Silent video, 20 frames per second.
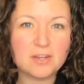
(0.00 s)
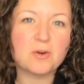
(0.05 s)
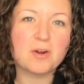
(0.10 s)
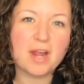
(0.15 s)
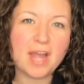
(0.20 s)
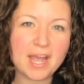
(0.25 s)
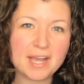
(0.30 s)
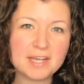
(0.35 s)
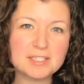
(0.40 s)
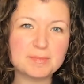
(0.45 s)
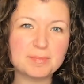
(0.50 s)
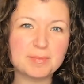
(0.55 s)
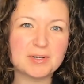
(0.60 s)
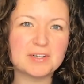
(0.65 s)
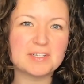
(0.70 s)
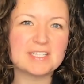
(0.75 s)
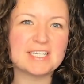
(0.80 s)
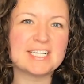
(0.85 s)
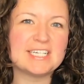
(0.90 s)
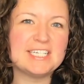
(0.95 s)
or
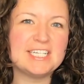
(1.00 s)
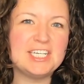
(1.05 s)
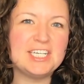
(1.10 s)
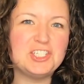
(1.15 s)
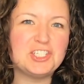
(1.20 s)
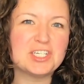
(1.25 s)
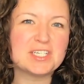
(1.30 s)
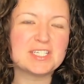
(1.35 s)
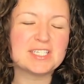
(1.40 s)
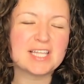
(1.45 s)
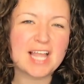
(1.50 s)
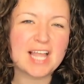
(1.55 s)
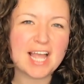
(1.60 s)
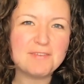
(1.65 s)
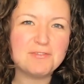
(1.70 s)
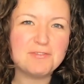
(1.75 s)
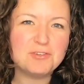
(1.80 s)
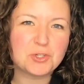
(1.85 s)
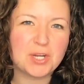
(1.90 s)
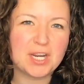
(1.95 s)
expert that teaches
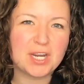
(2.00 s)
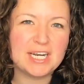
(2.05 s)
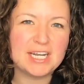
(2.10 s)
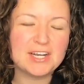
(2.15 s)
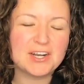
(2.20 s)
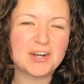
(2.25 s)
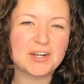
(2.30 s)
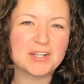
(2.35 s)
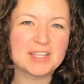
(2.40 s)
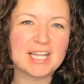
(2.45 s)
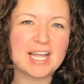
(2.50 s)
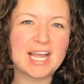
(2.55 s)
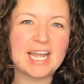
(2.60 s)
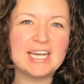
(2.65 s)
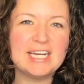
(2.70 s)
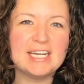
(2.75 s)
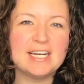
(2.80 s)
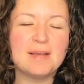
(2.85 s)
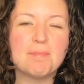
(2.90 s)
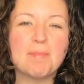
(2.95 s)
live training
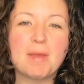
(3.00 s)
online,